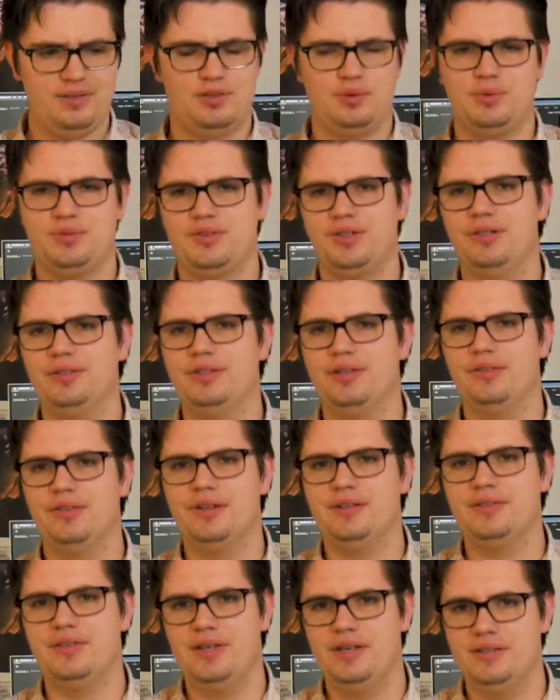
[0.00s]
as a result
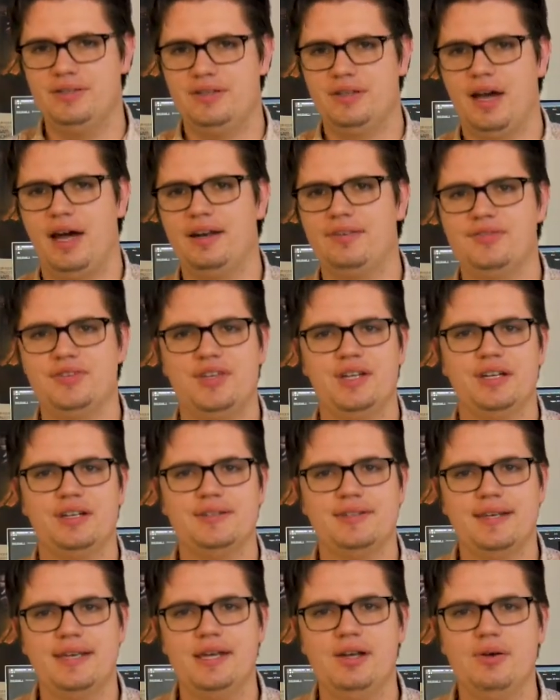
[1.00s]
of this, he's kind of
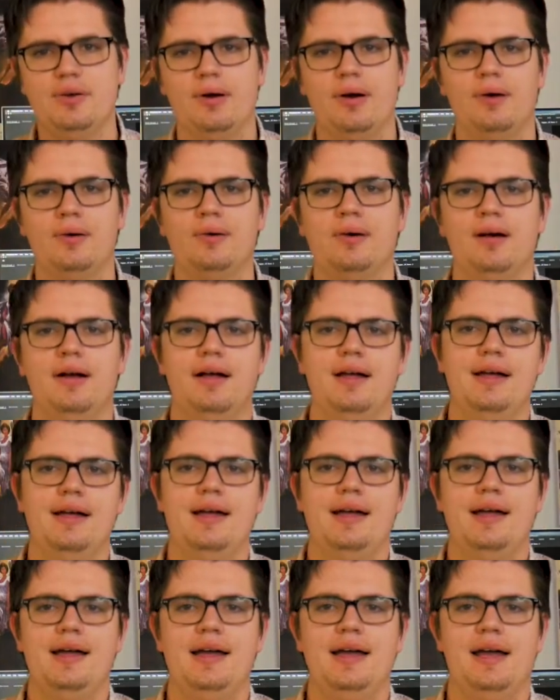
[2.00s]
seen as a hero.
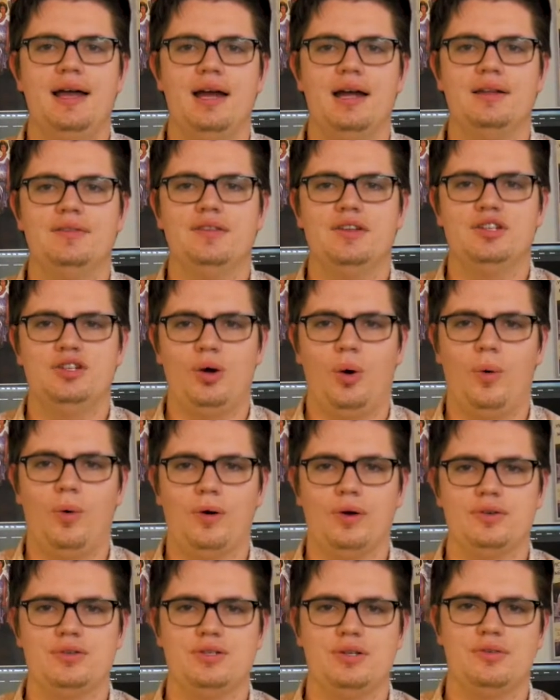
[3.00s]
And the
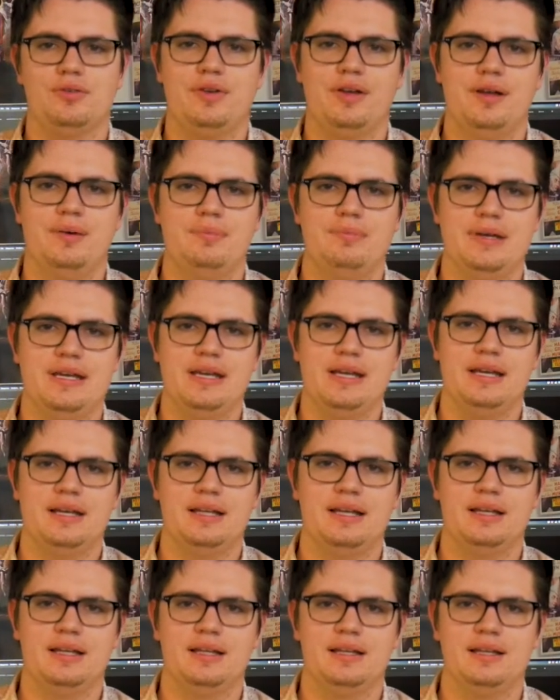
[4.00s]
torch of him
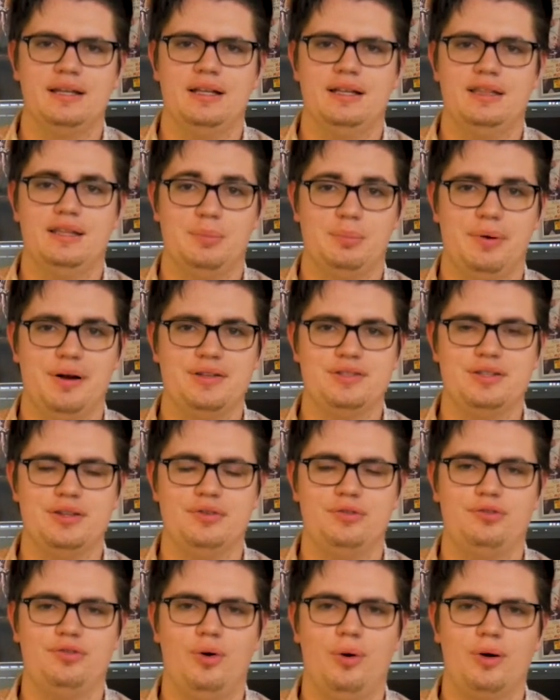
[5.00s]
being the
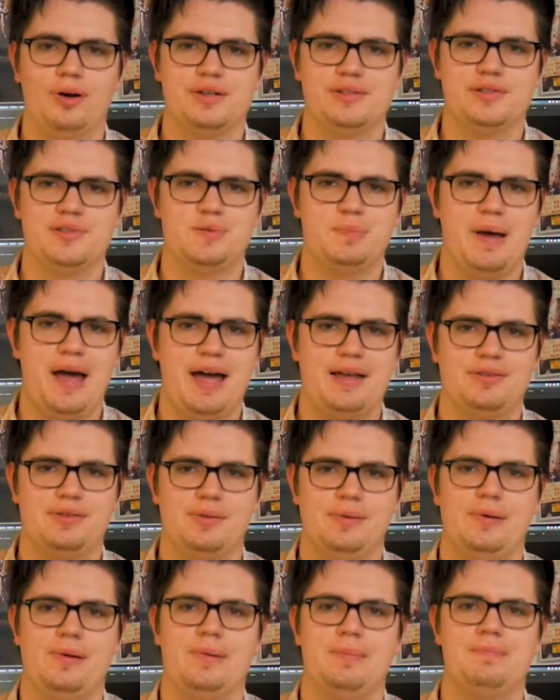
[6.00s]
Prince of the Forest is
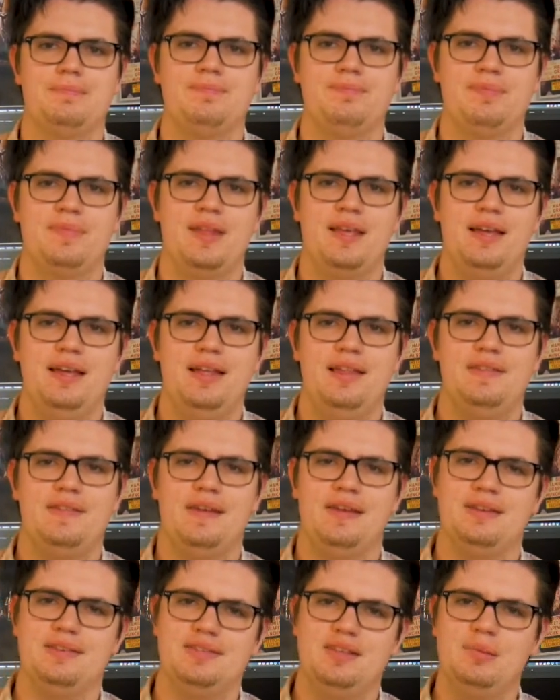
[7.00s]
passed to him.
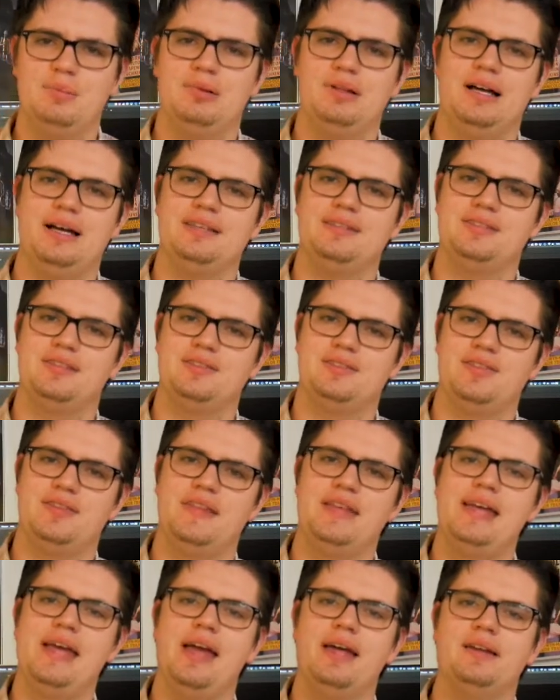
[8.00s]
They symbolize
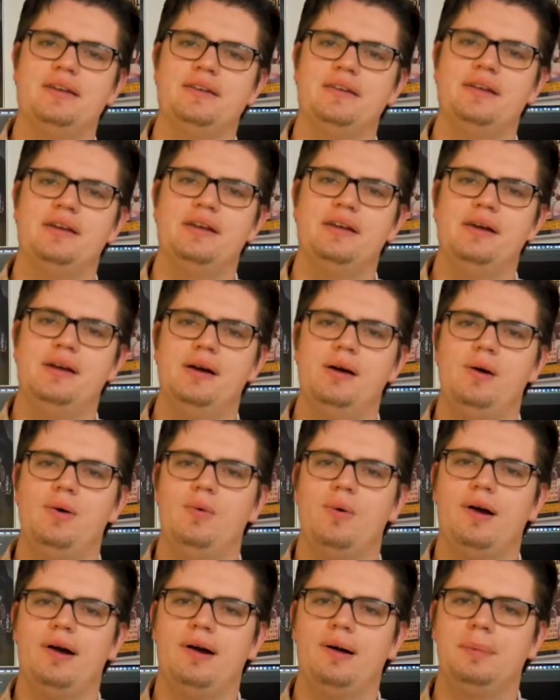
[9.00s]
this in the end,
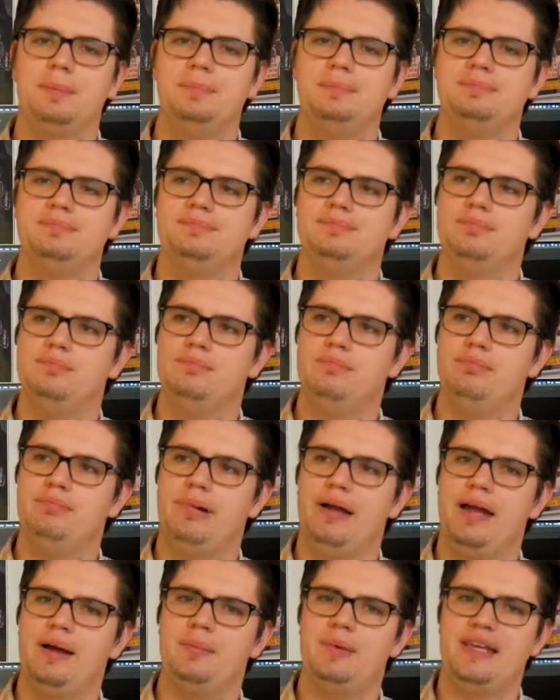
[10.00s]
where
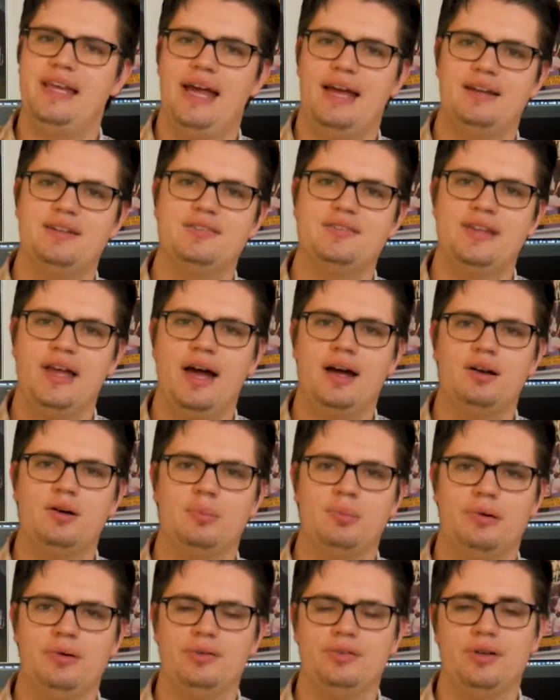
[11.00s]
Bambi and his
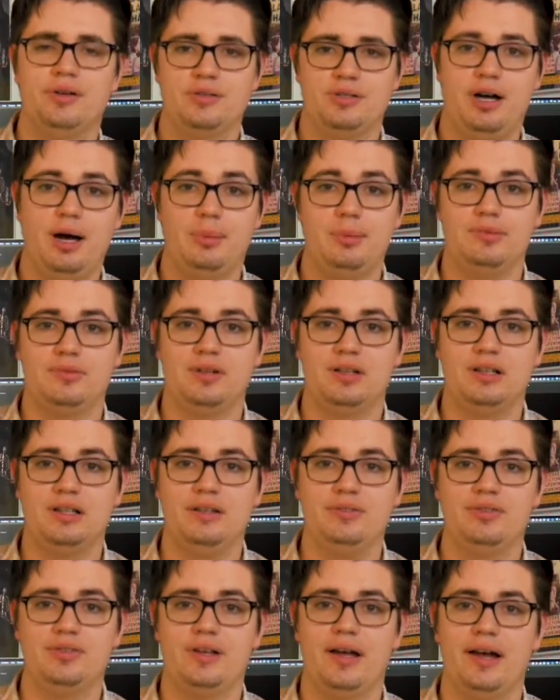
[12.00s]
dad are both on top of a
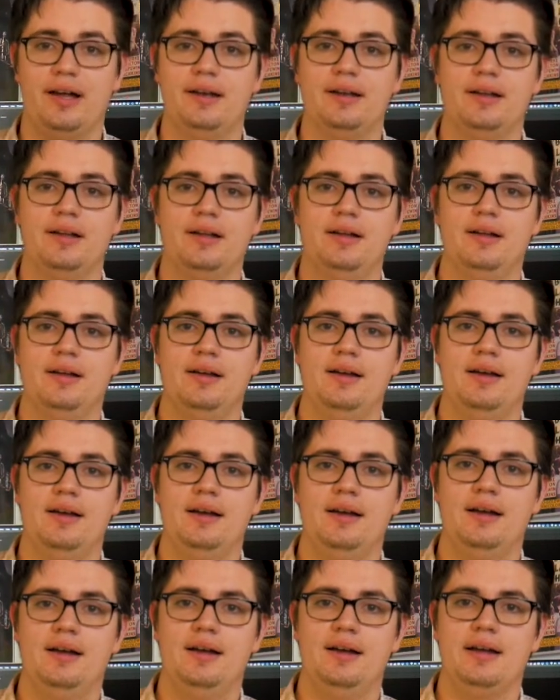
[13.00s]
cliffside,
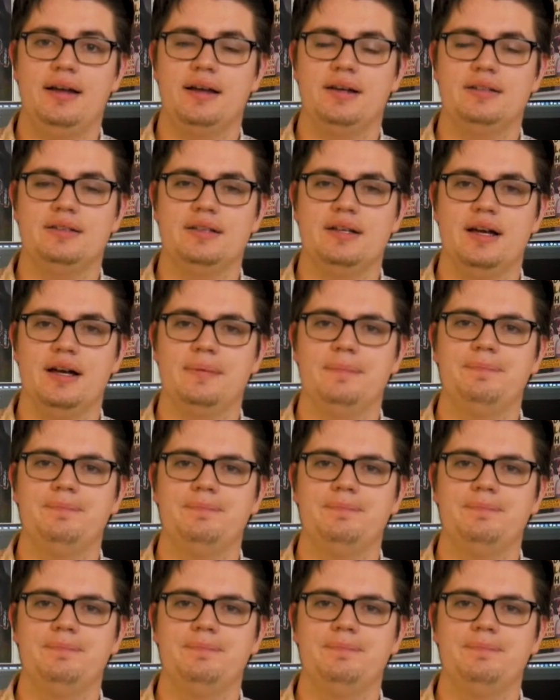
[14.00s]
And